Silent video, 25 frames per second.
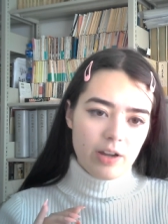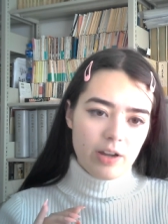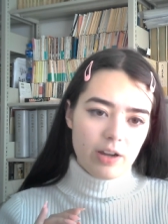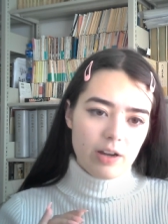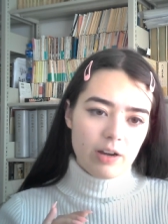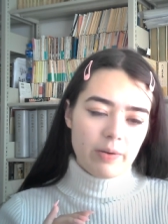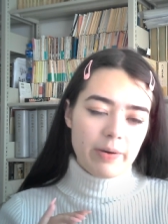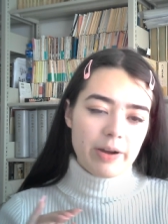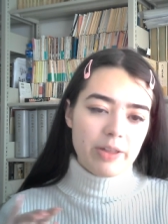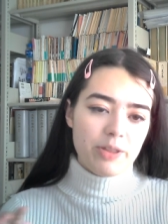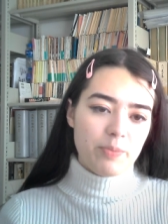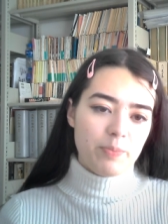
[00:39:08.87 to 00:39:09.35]
a
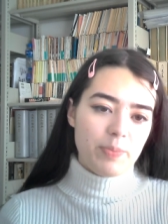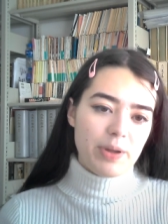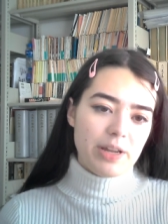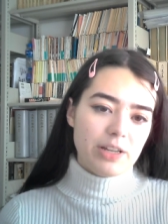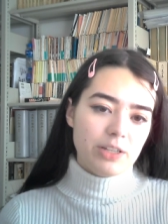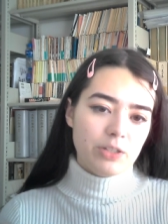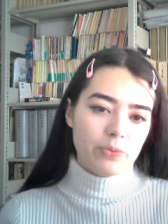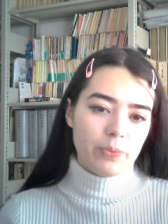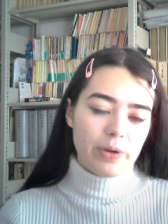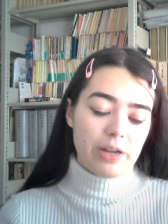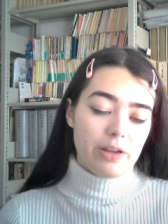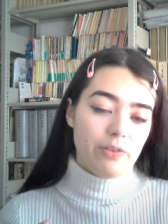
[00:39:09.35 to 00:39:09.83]
rather
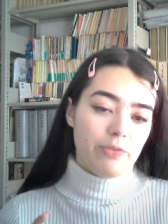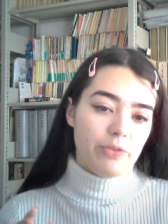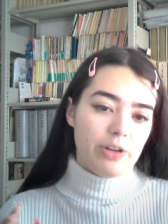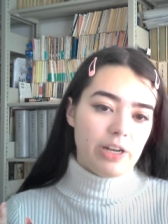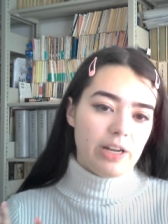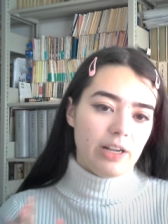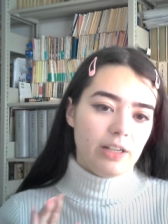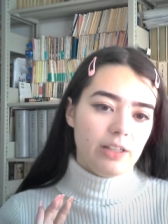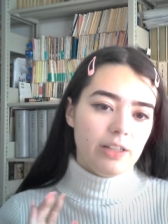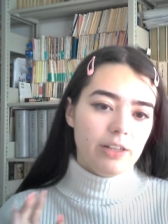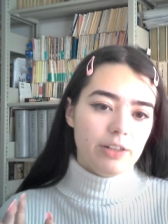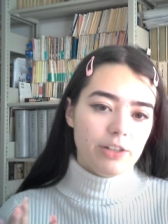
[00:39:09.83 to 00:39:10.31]
base way of
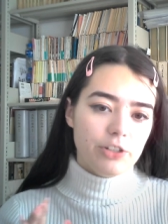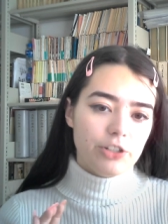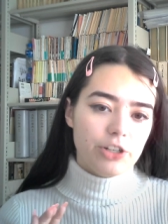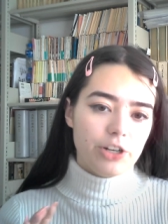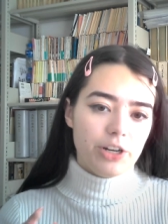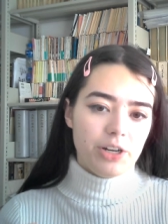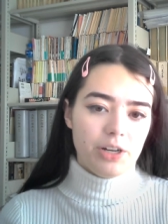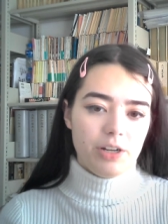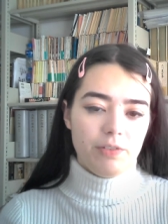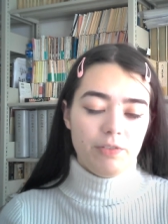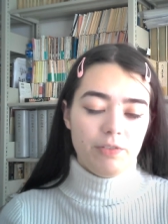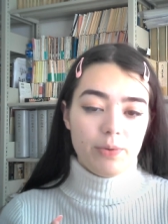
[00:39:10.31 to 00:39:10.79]
reading
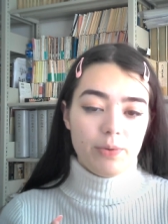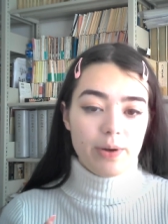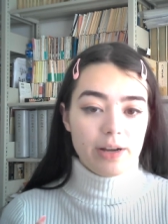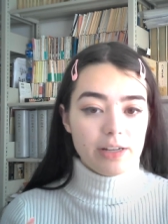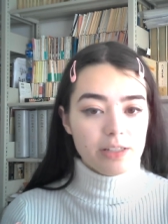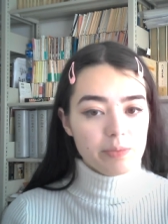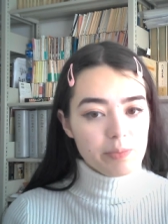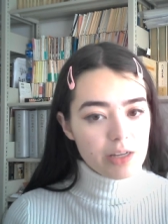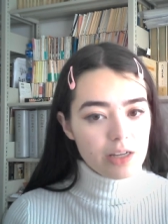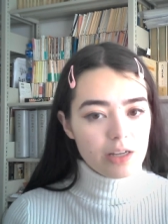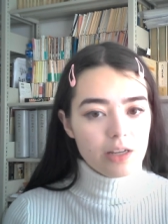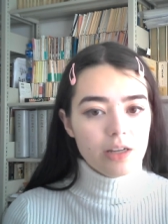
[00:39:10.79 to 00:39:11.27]
literature, if you
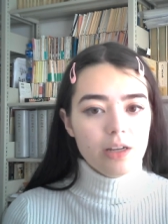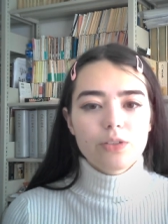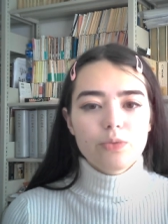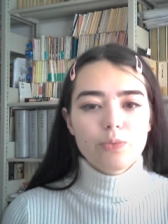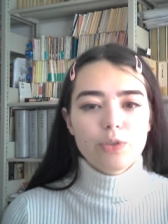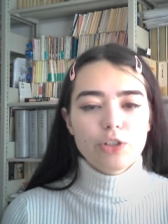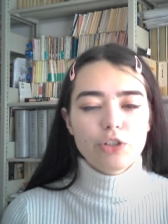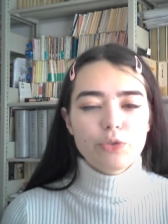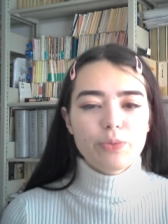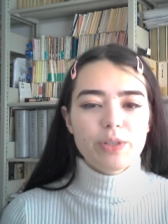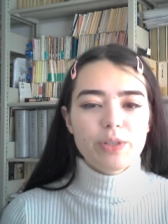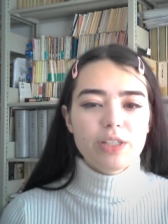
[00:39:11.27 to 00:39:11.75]
ask me,
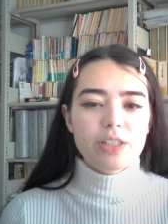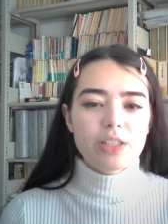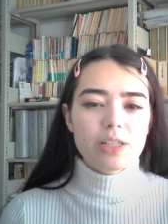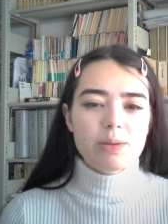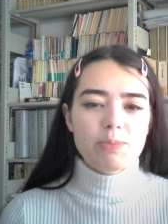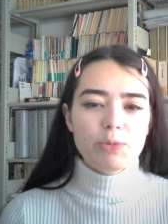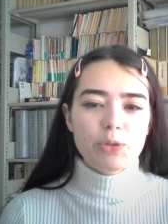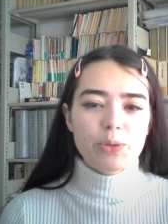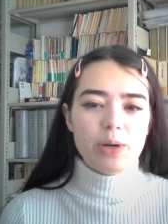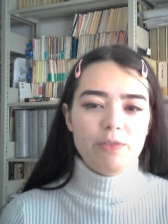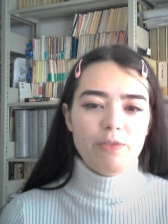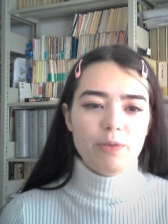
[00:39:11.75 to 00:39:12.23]
which we seem
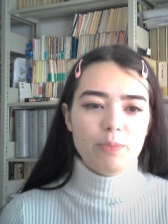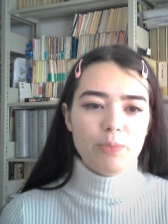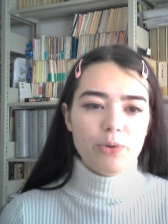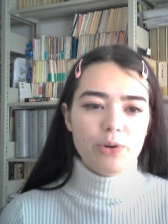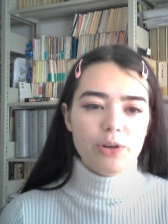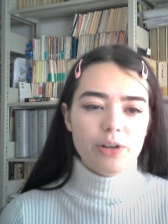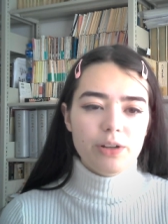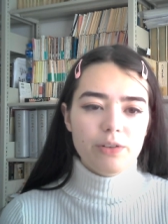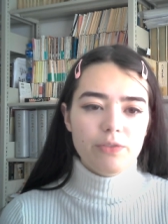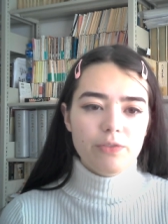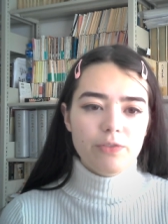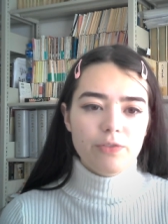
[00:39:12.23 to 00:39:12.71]
to have
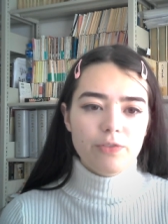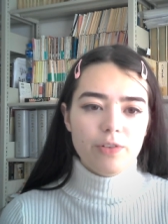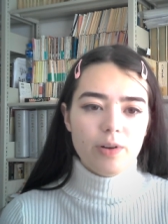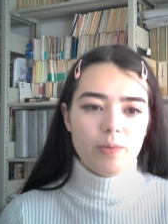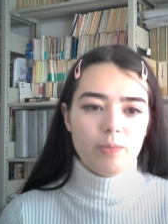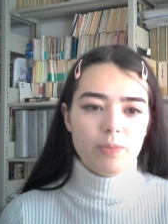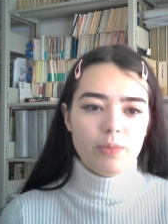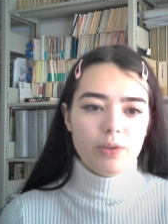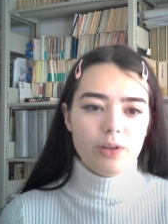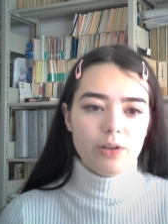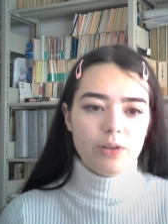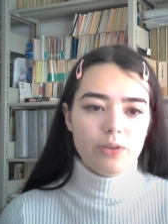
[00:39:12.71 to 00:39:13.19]
imported
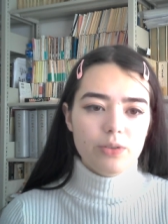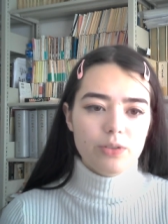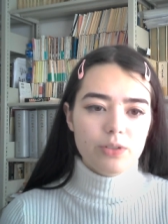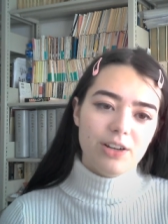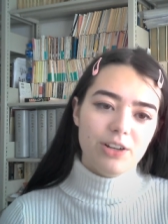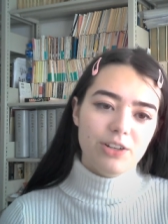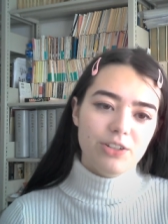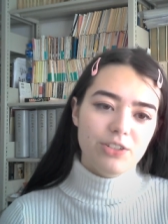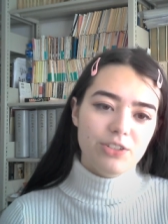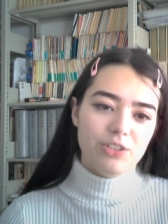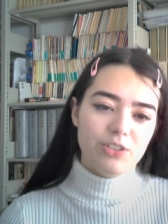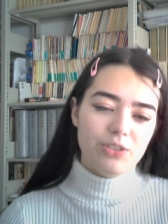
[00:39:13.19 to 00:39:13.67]
from those
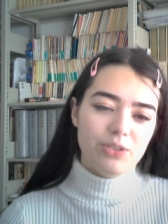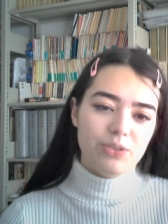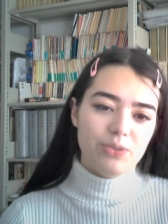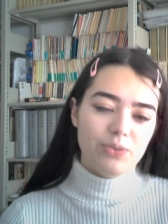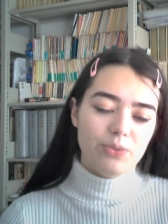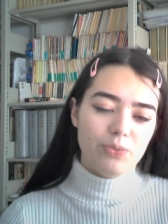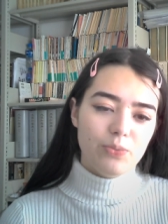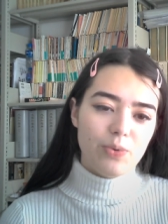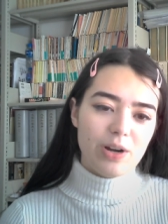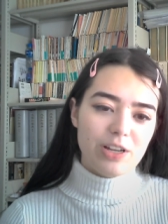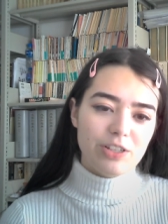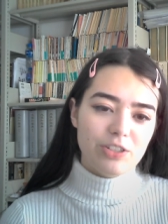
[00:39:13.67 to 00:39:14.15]
hirsute
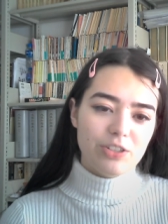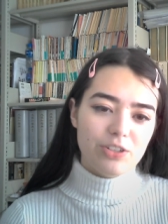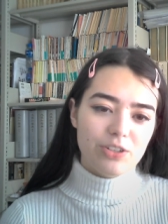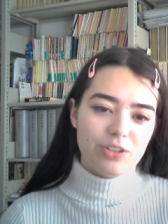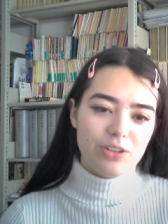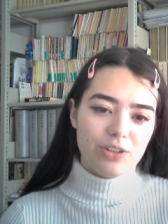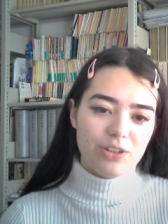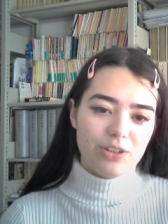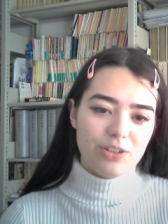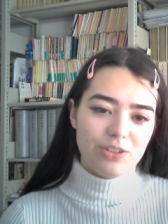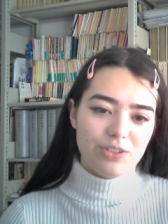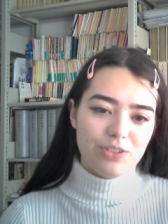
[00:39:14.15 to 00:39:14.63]

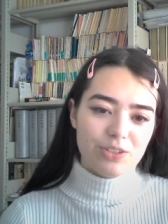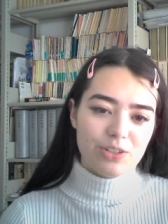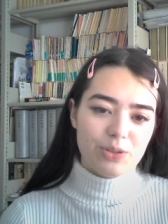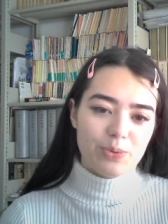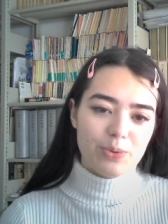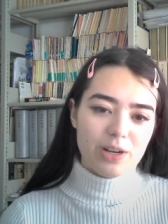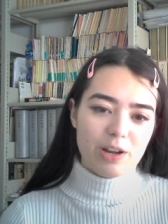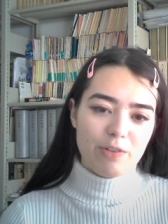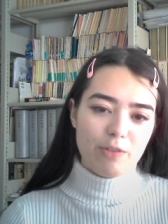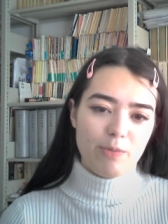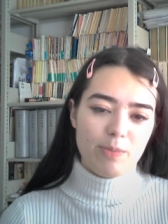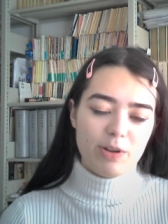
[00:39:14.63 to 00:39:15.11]
Westerners who
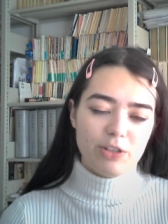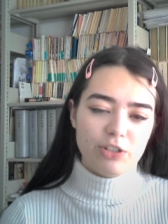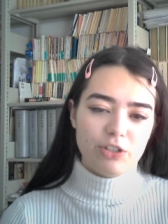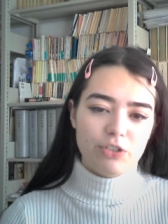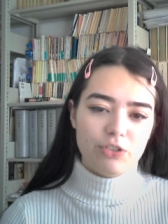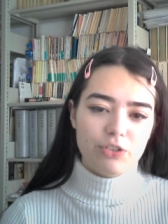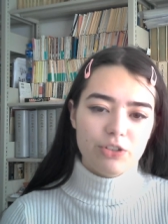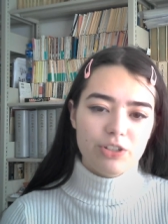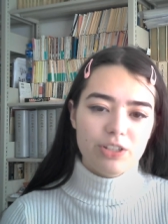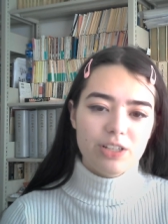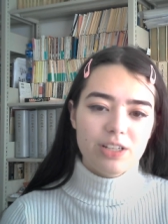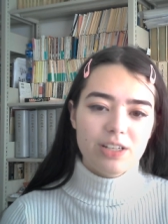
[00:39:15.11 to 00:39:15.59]
were never much
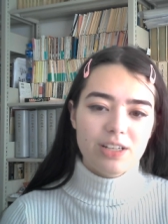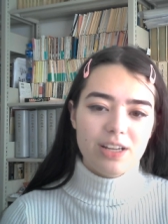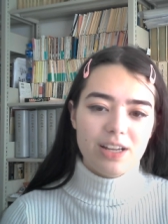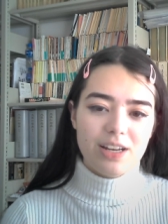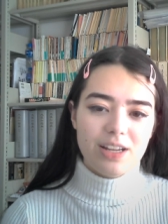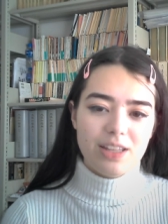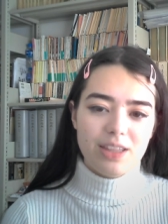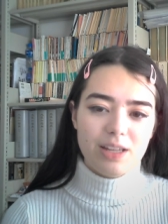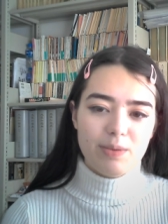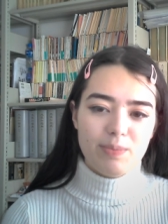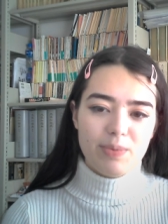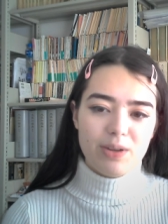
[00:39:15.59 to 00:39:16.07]
interested in
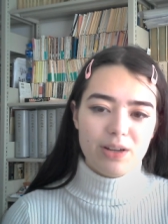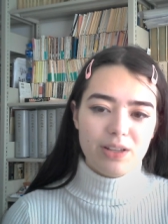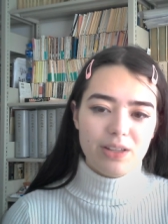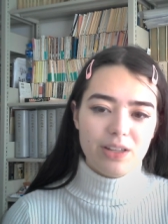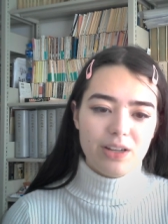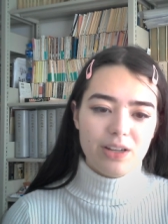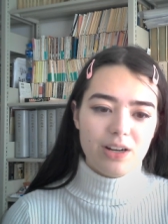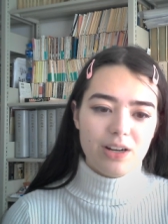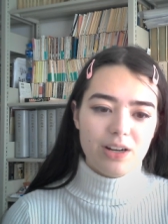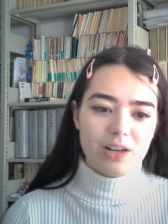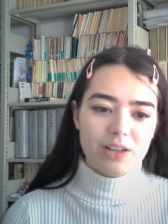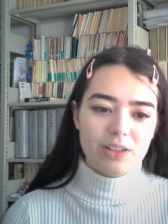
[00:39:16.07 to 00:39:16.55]
anything beyond
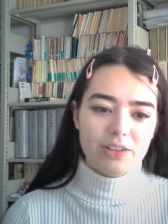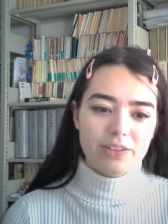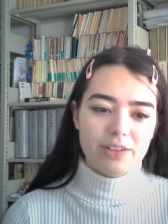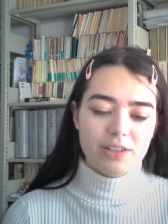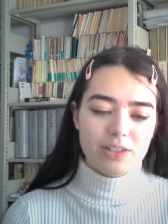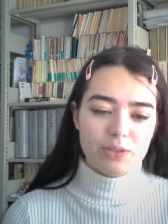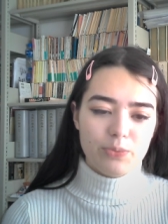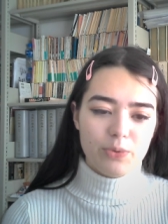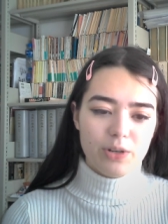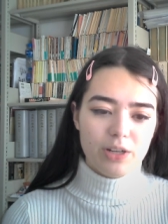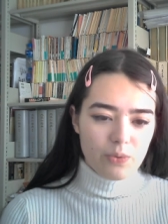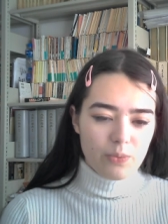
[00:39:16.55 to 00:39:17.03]
the author and
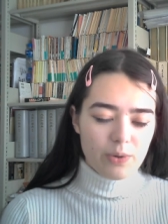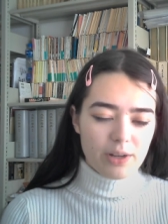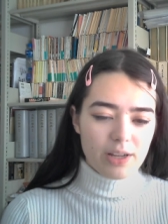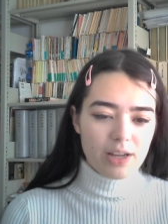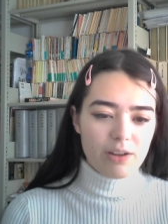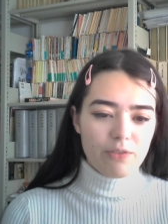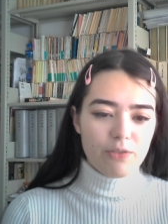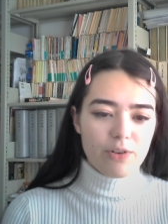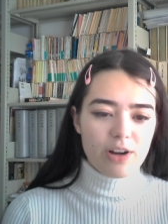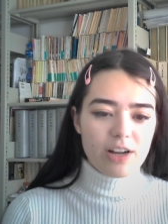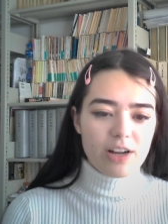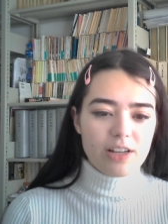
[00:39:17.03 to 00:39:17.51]
his work. What
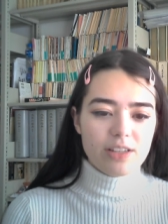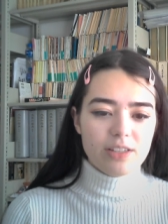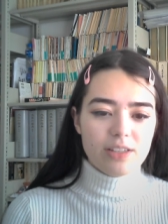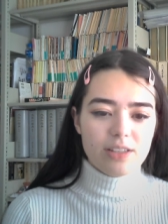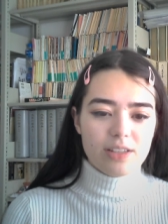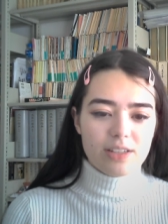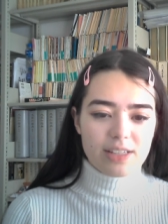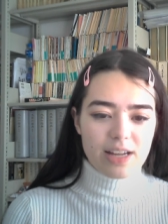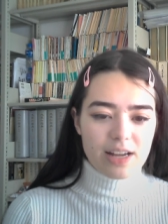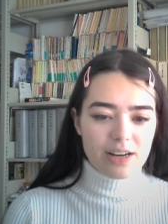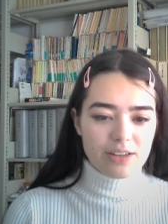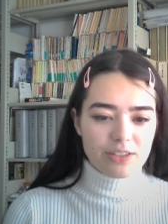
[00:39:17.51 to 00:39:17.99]
gave rise to
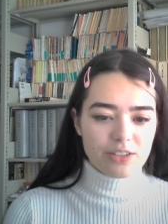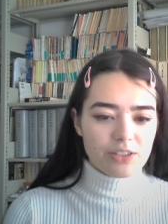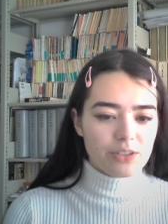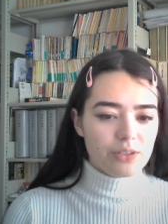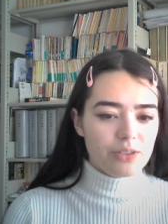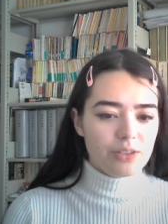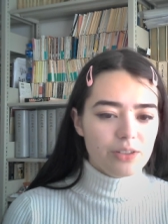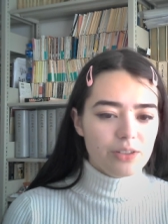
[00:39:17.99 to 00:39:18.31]
this attitude?